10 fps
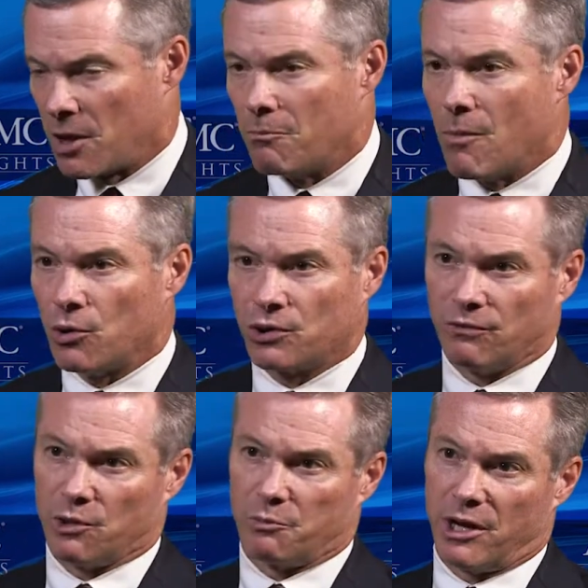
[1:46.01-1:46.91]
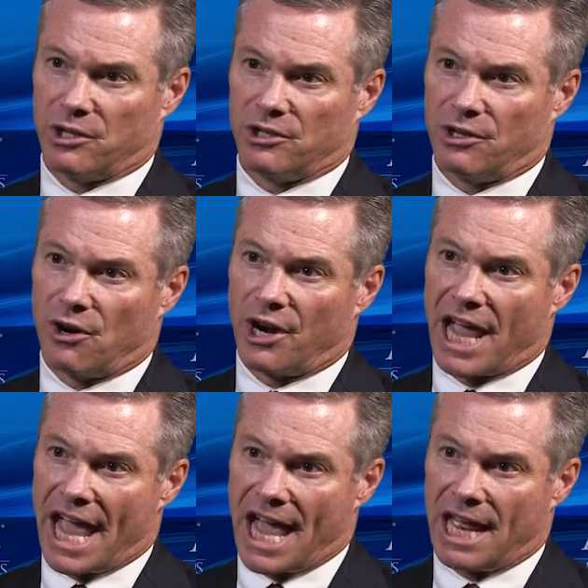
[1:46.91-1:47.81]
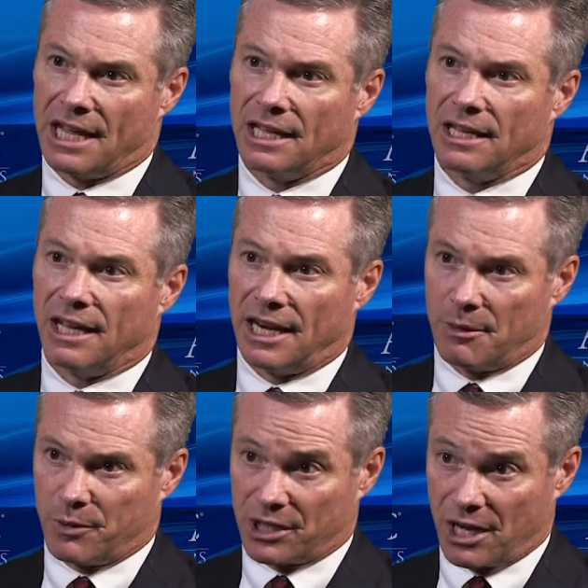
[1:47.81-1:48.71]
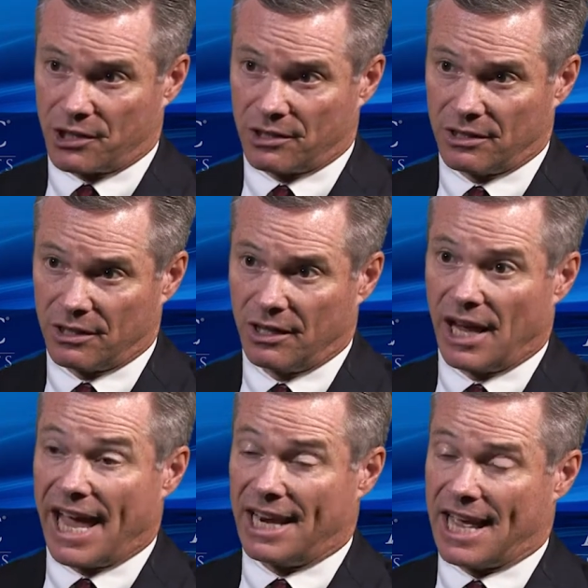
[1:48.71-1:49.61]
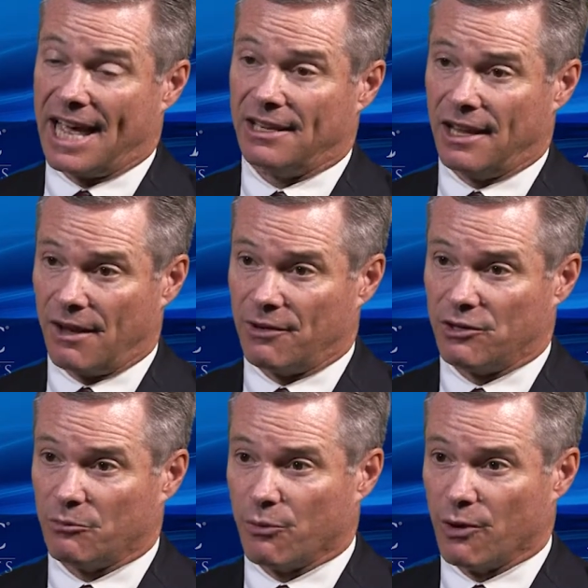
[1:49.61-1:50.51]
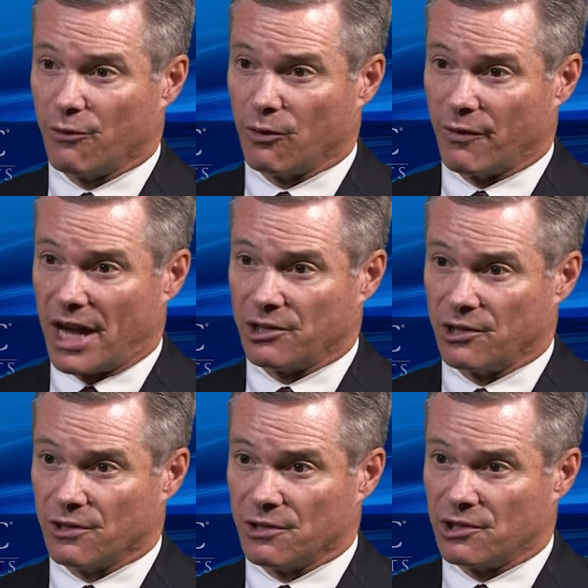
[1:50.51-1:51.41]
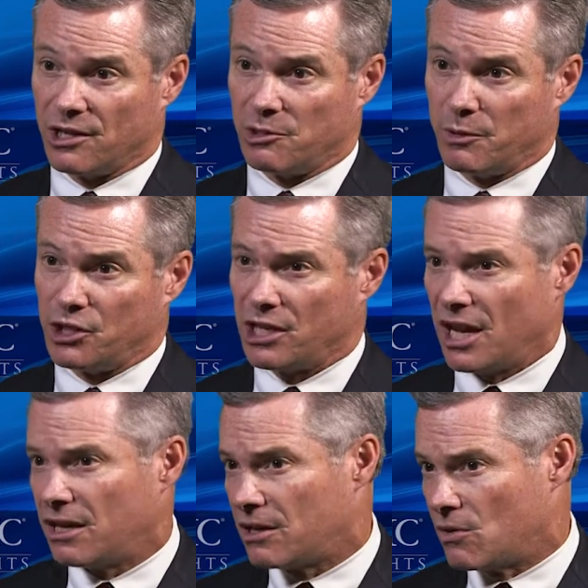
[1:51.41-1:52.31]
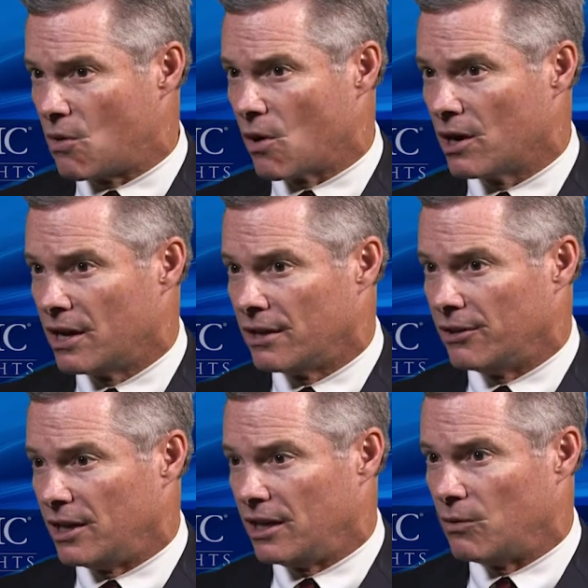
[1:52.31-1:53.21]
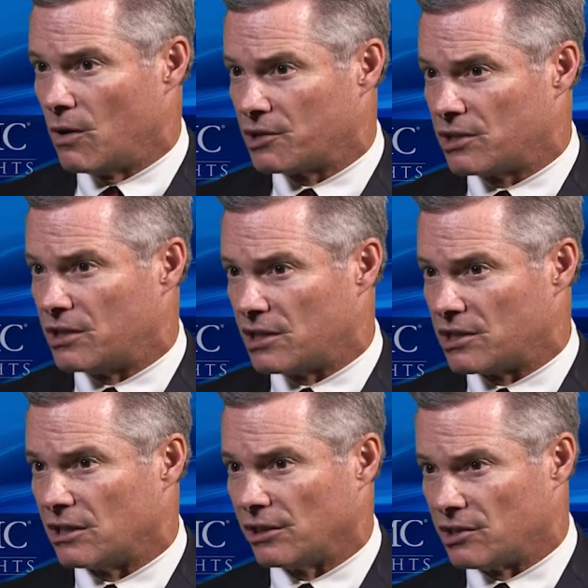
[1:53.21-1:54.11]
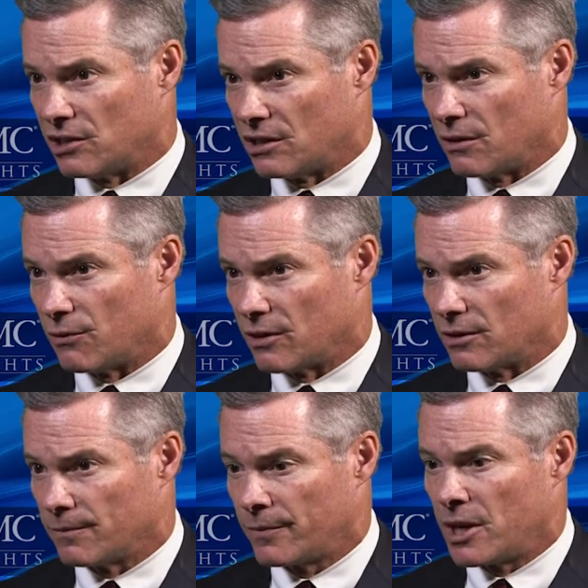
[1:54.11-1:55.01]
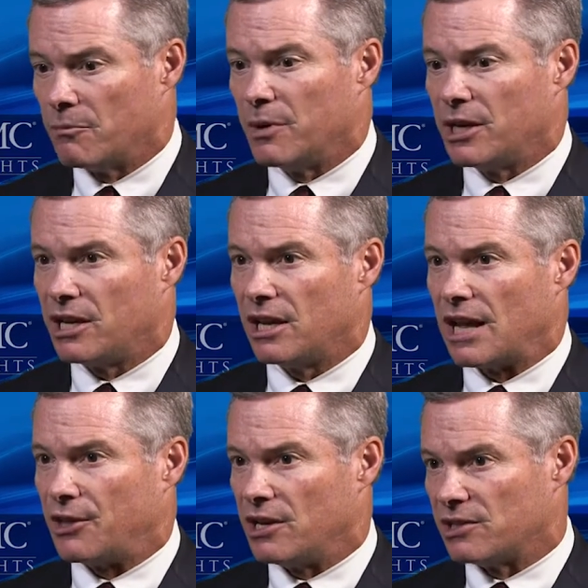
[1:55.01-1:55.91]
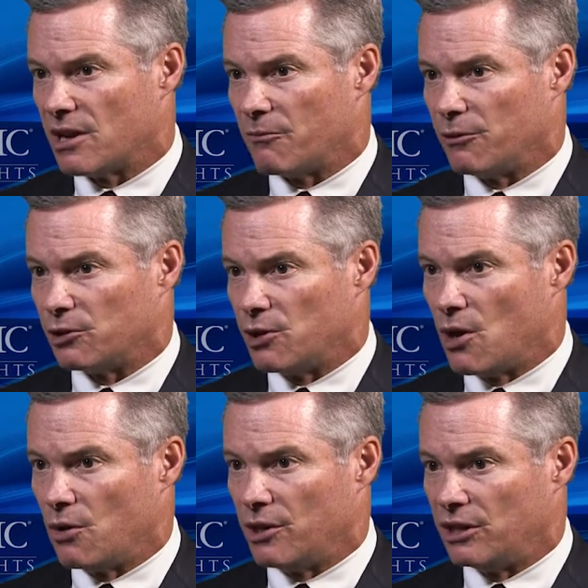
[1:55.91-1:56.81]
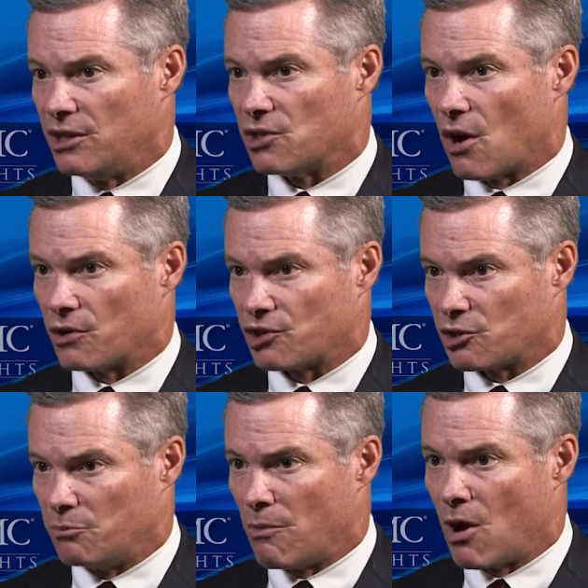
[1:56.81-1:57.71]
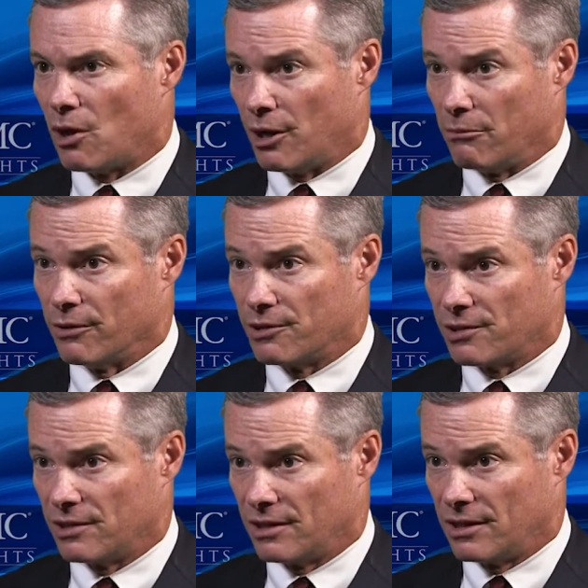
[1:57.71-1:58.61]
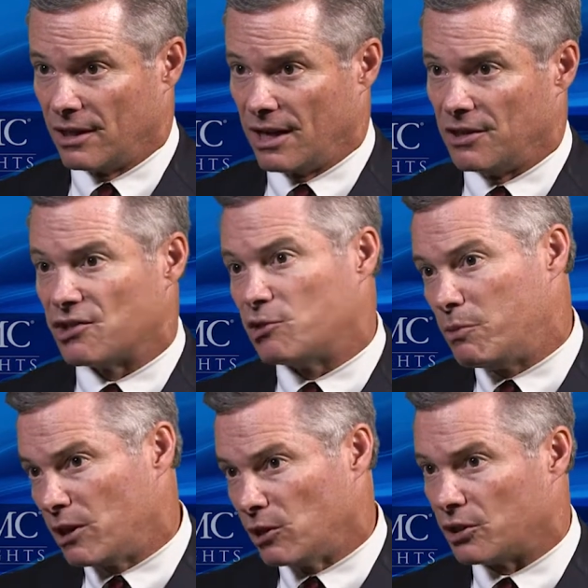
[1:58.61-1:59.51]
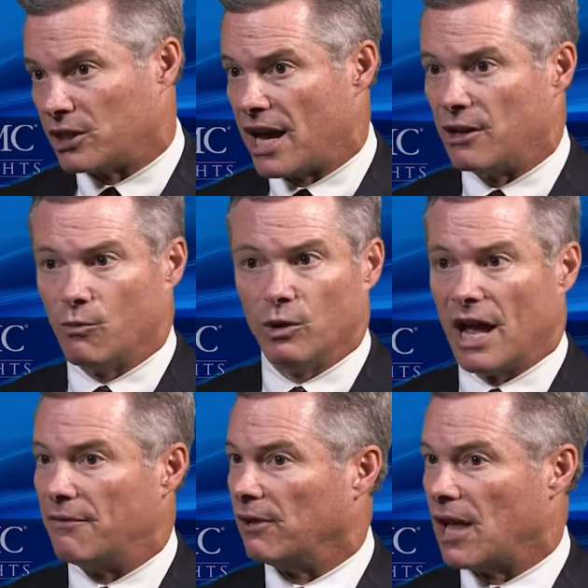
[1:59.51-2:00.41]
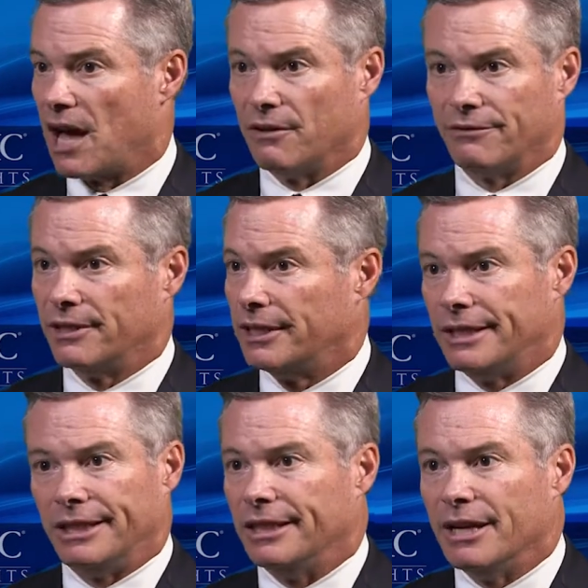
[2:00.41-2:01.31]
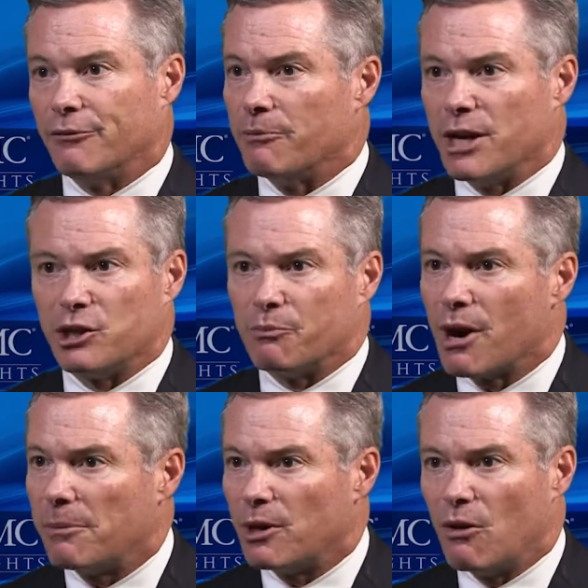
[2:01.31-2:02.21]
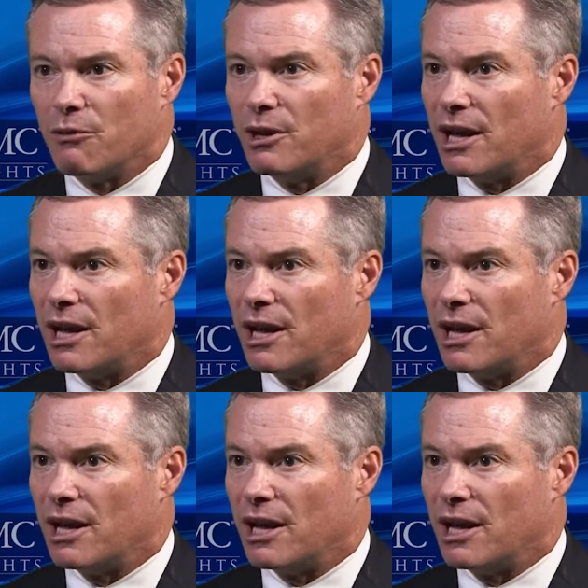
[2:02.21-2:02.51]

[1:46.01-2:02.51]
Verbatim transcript: Most of those patients had already had an amputation and had evidence of peripheral vascular disease, but you can't ignore that it was statistically significant. But again, I think it's helpful to know that these are small numbers and this is being looked at, and we'll have a lot of uh, information probably over the